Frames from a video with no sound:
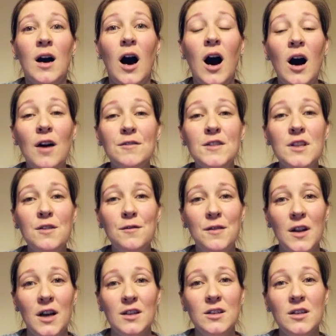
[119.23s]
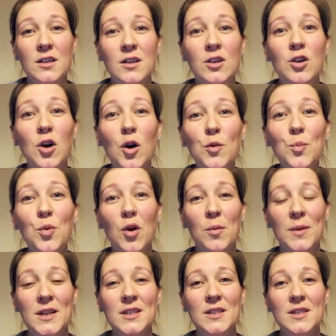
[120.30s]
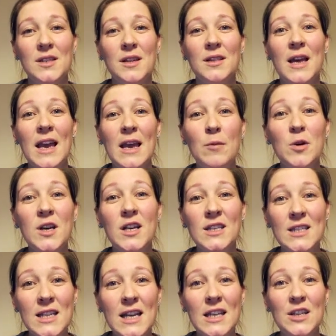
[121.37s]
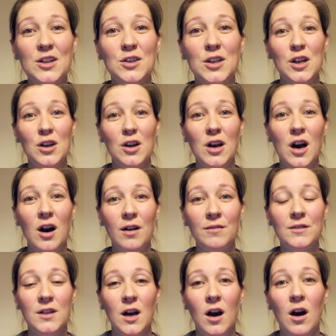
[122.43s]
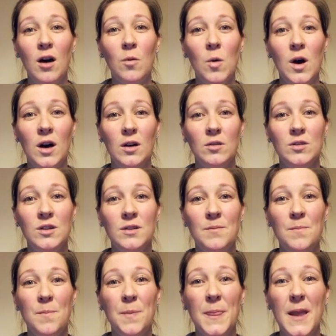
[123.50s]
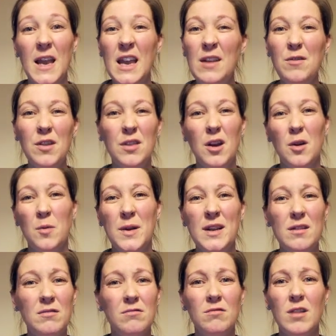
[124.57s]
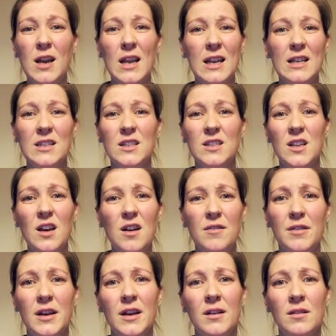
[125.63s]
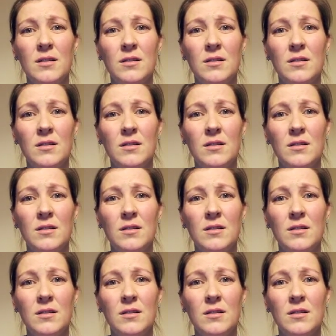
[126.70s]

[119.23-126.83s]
After the flood, God promised that he would continue look after our world, even though we didn't really deserve it.